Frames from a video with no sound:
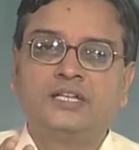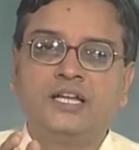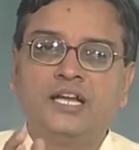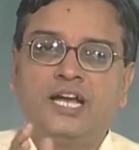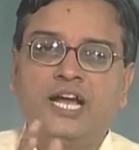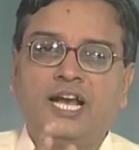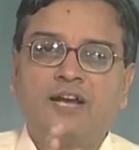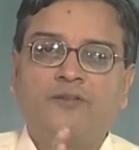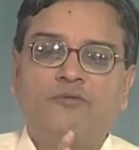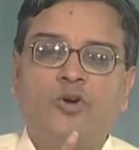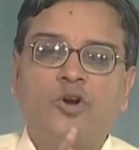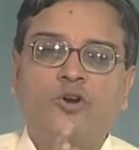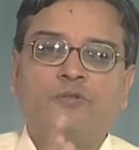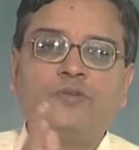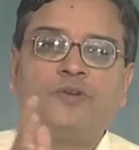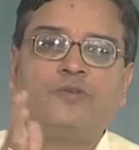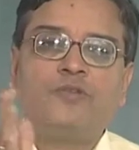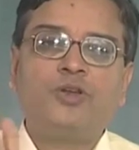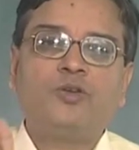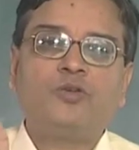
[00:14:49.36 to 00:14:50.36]
and what
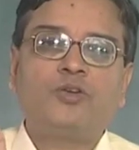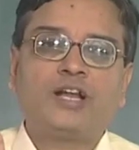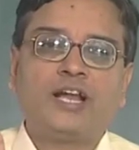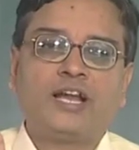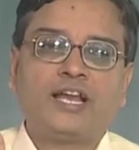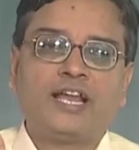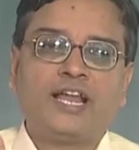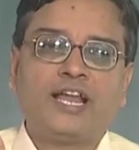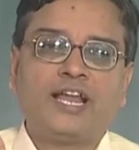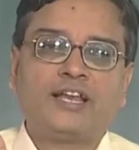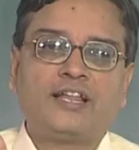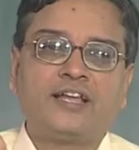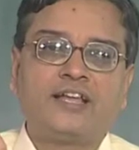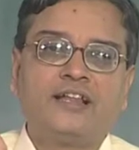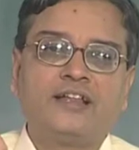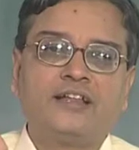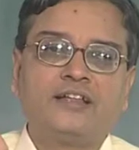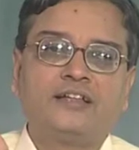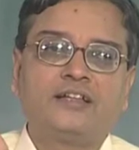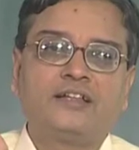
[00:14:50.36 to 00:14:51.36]
we will look at
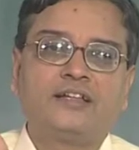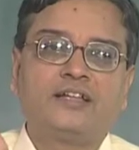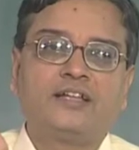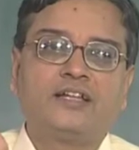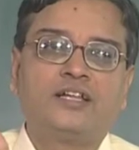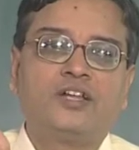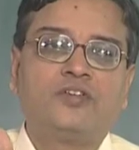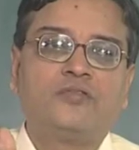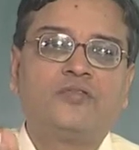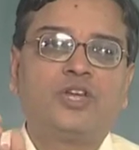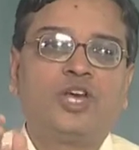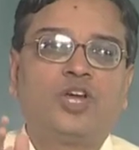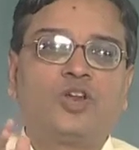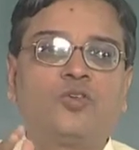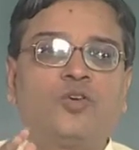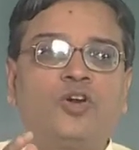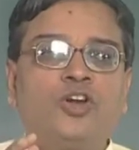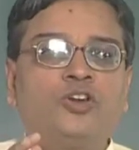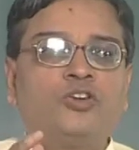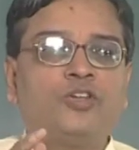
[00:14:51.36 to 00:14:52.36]
later, we are
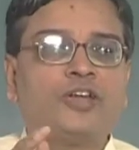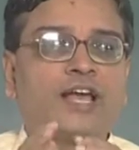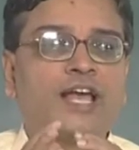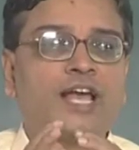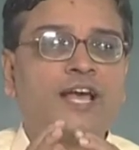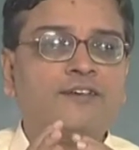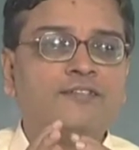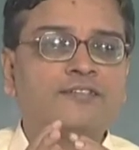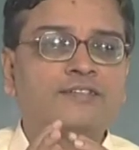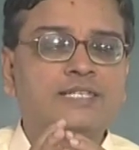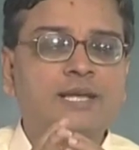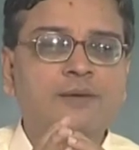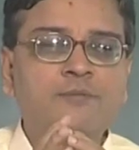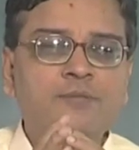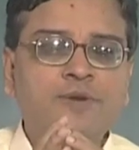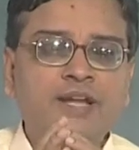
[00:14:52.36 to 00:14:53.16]
going to have some